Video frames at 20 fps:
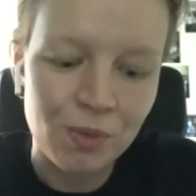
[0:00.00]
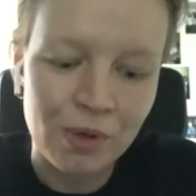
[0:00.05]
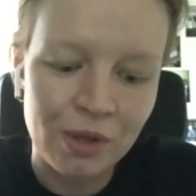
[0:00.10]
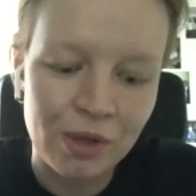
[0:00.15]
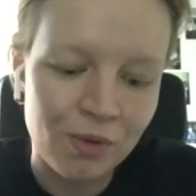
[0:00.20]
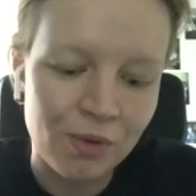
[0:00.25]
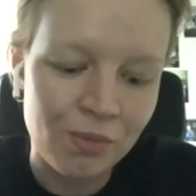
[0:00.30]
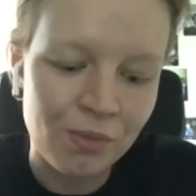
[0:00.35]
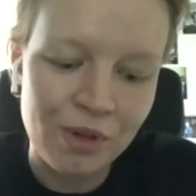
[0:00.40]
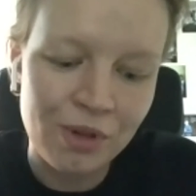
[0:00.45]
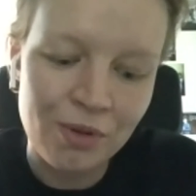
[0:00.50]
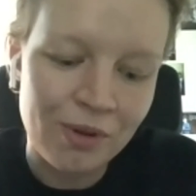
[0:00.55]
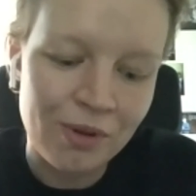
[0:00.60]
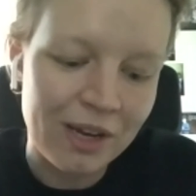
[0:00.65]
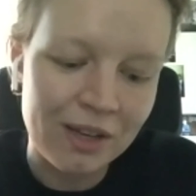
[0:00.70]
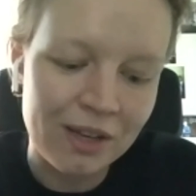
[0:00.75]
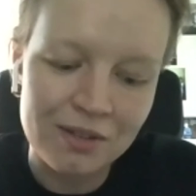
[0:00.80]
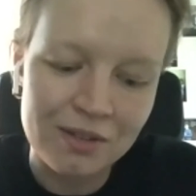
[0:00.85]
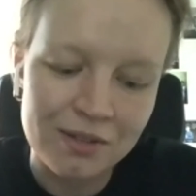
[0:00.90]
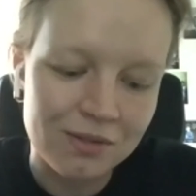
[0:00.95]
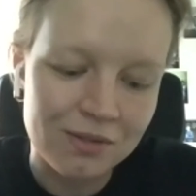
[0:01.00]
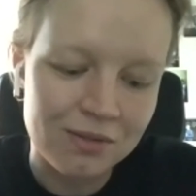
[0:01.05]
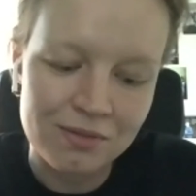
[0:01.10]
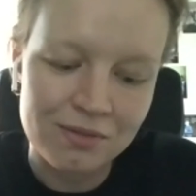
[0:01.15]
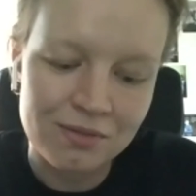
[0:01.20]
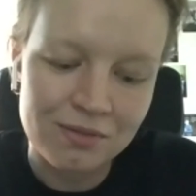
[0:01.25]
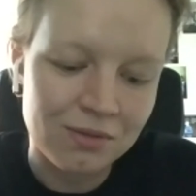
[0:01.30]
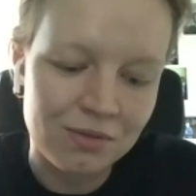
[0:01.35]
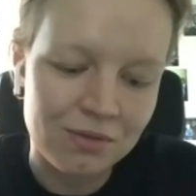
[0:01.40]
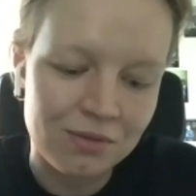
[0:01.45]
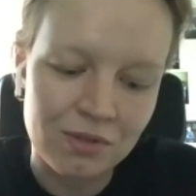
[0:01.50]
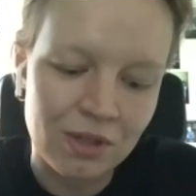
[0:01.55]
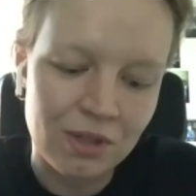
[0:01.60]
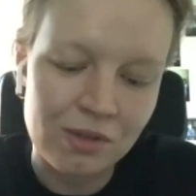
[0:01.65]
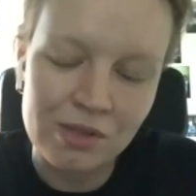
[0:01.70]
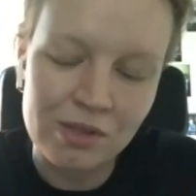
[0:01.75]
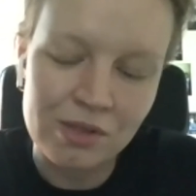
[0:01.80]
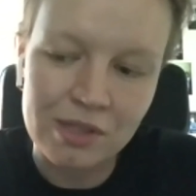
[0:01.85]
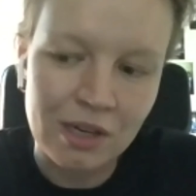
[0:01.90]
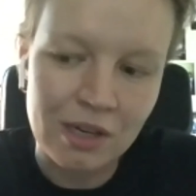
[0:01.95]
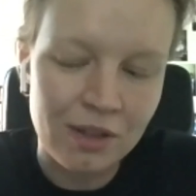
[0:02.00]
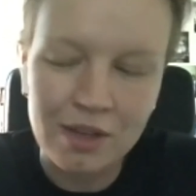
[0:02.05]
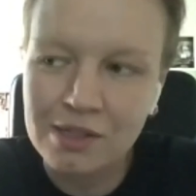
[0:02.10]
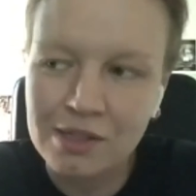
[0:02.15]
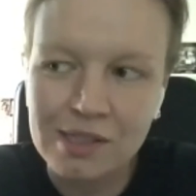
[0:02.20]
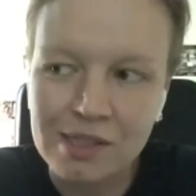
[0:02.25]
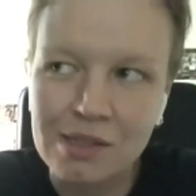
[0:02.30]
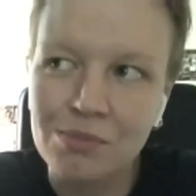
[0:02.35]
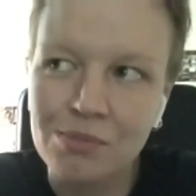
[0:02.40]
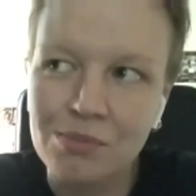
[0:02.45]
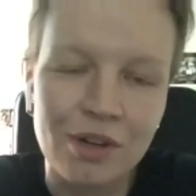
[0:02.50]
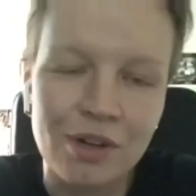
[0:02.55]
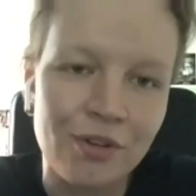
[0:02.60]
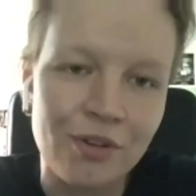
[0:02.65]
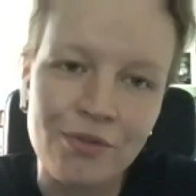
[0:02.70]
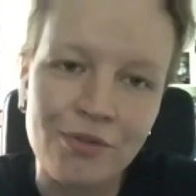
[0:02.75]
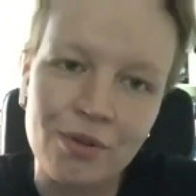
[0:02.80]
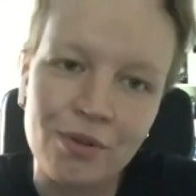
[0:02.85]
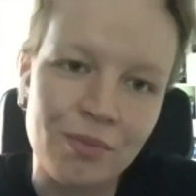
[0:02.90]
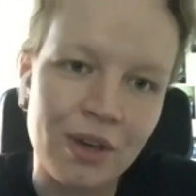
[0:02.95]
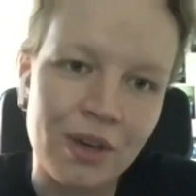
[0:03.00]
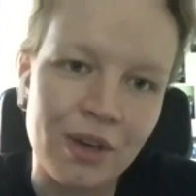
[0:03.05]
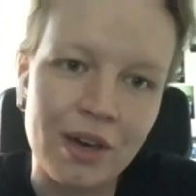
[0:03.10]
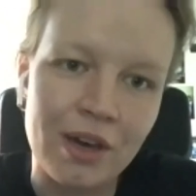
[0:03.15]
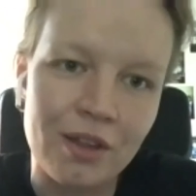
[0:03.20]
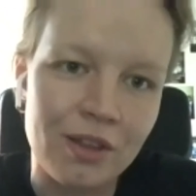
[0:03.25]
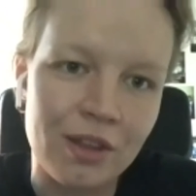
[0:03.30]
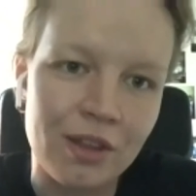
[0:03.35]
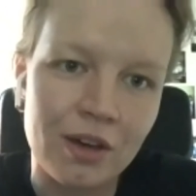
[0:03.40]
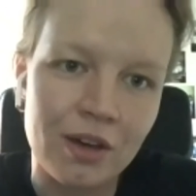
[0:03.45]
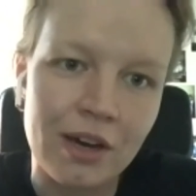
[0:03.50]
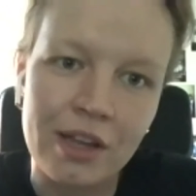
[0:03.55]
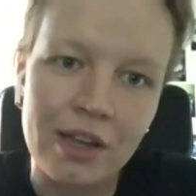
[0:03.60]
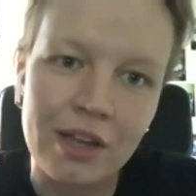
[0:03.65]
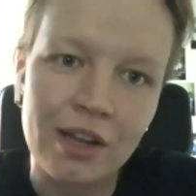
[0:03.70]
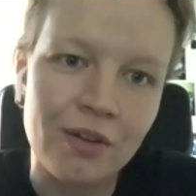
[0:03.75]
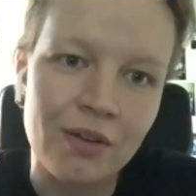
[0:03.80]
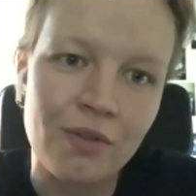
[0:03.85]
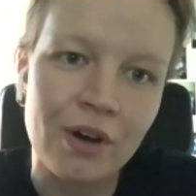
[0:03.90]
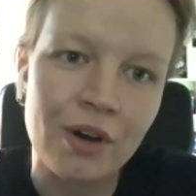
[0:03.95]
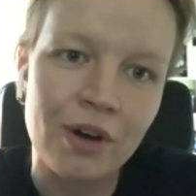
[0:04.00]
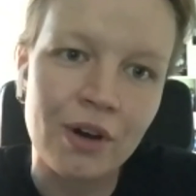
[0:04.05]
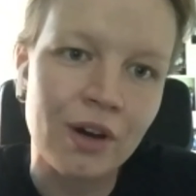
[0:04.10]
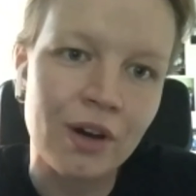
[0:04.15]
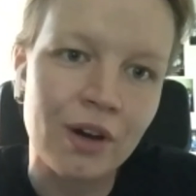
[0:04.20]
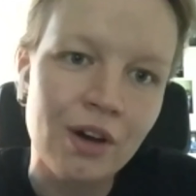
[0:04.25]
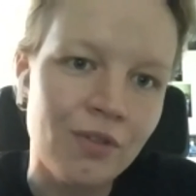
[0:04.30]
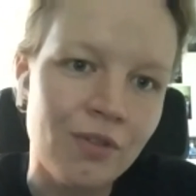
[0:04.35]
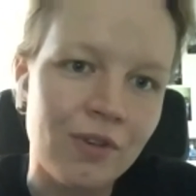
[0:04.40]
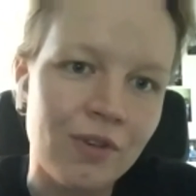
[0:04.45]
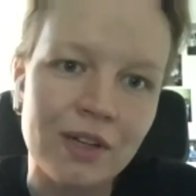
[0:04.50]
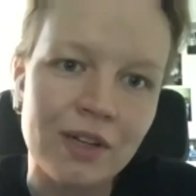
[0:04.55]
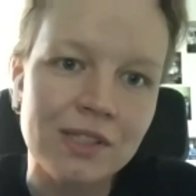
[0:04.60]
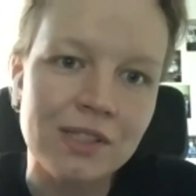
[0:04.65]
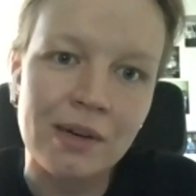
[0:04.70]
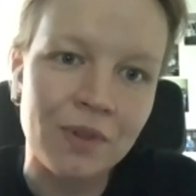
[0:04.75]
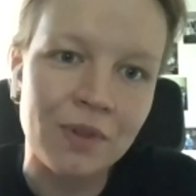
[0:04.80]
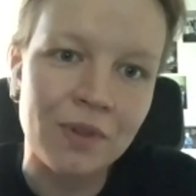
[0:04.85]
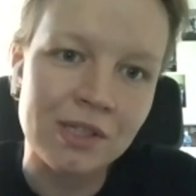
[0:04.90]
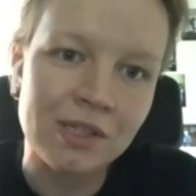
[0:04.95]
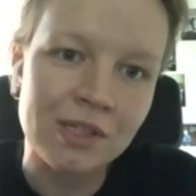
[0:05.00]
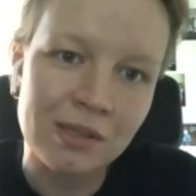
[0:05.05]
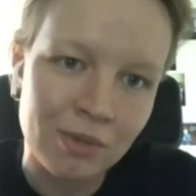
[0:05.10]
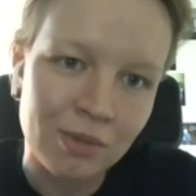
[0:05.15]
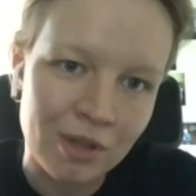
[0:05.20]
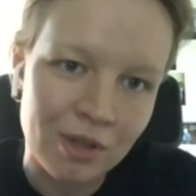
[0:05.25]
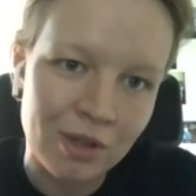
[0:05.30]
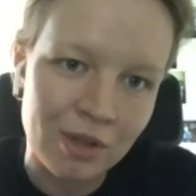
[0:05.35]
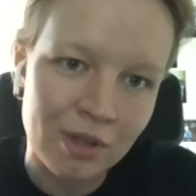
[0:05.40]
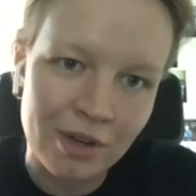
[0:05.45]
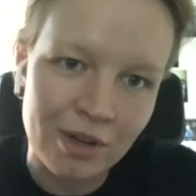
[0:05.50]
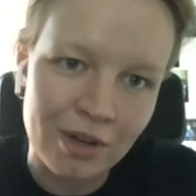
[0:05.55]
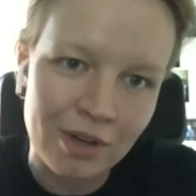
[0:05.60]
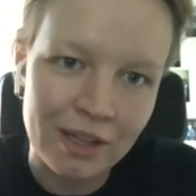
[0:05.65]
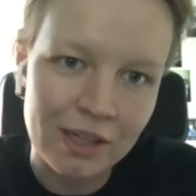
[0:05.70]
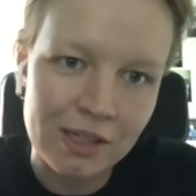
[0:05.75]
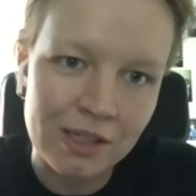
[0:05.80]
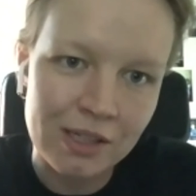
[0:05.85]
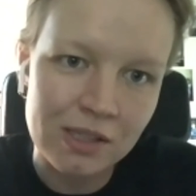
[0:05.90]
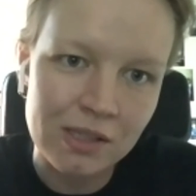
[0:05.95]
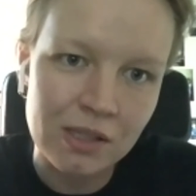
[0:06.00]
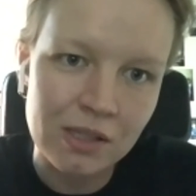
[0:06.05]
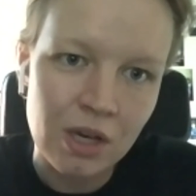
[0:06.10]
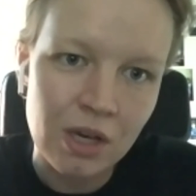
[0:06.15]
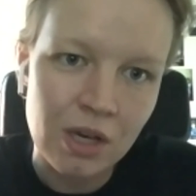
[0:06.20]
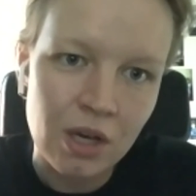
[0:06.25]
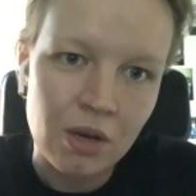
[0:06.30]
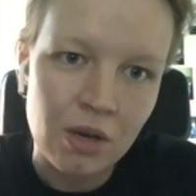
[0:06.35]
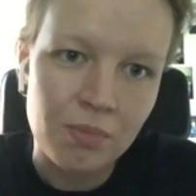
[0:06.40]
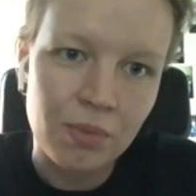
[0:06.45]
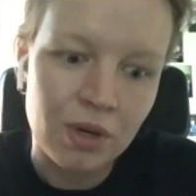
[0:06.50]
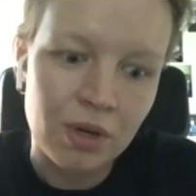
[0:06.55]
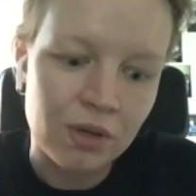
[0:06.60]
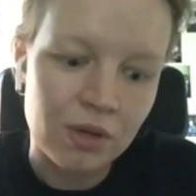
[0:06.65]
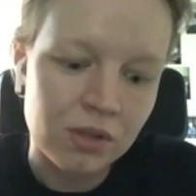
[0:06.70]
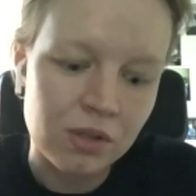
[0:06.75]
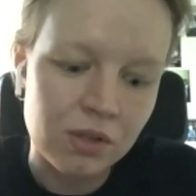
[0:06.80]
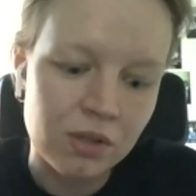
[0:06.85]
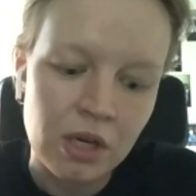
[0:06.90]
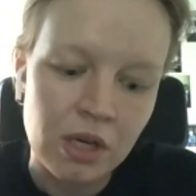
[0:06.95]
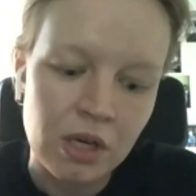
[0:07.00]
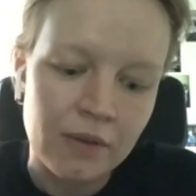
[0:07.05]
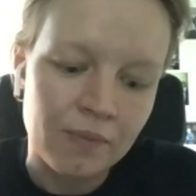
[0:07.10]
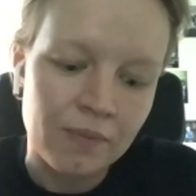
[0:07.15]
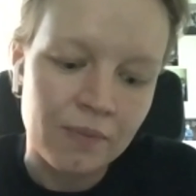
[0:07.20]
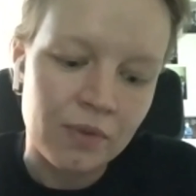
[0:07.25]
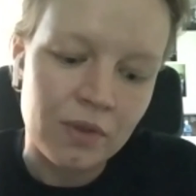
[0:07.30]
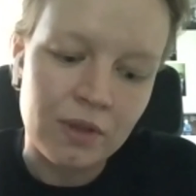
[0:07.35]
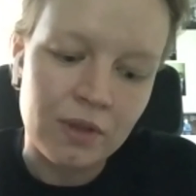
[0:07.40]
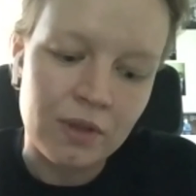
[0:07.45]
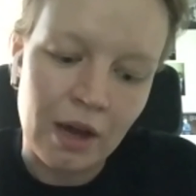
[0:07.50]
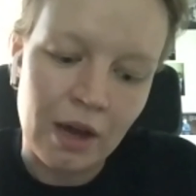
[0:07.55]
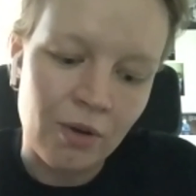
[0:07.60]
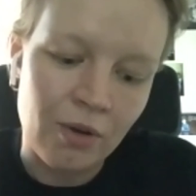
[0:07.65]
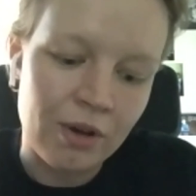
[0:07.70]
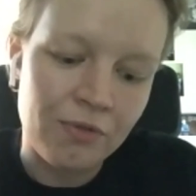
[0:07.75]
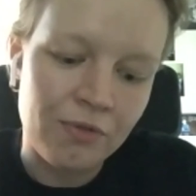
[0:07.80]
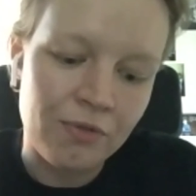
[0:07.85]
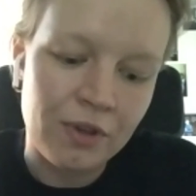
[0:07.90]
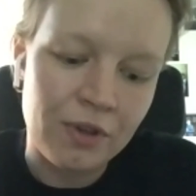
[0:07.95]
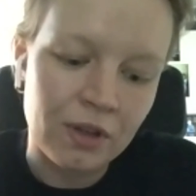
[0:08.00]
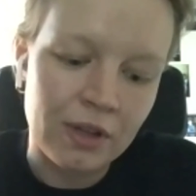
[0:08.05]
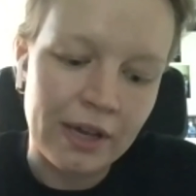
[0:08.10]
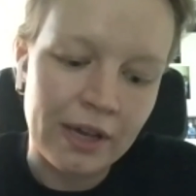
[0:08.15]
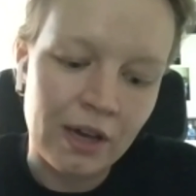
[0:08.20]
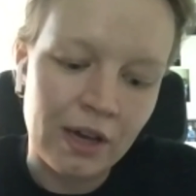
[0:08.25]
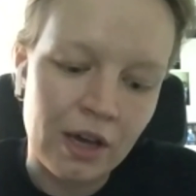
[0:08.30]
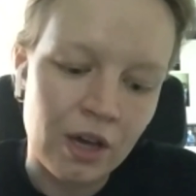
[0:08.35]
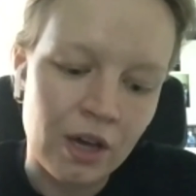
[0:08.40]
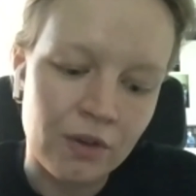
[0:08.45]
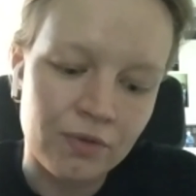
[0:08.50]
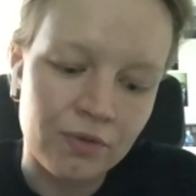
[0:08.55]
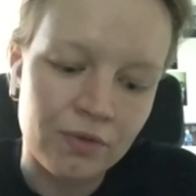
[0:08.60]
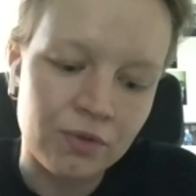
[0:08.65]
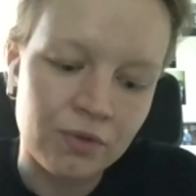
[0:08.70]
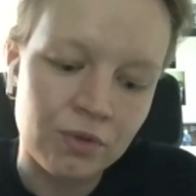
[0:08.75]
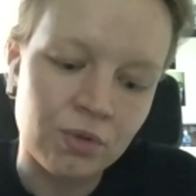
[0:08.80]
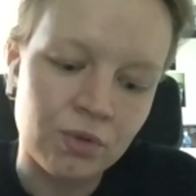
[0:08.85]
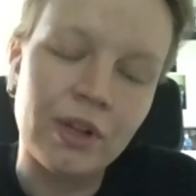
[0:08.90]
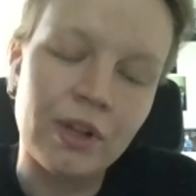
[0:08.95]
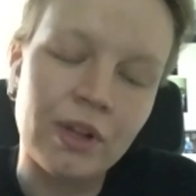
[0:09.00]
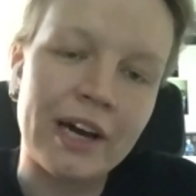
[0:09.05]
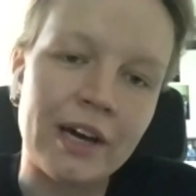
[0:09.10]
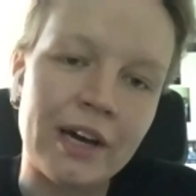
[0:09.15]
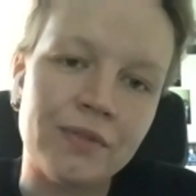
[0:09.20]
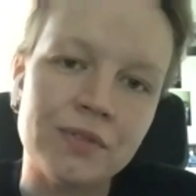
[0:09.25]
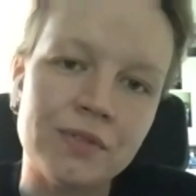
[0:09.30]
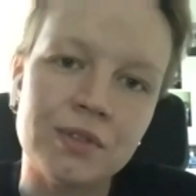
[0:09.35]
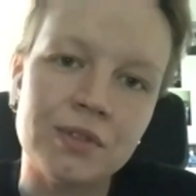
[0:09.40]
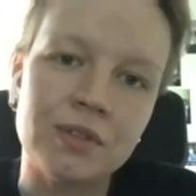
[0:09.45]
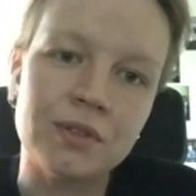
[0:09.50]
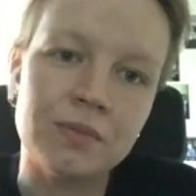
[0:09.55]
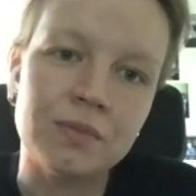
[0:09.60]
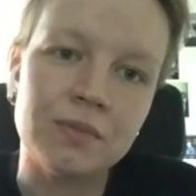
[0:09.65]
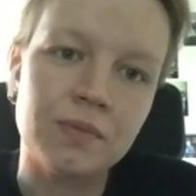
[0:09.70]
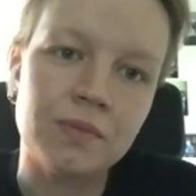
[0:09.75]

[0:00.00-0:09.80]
When you migrate, there is nothing similar for me, I think. I never felt something similar like this because now I feel like I have two lives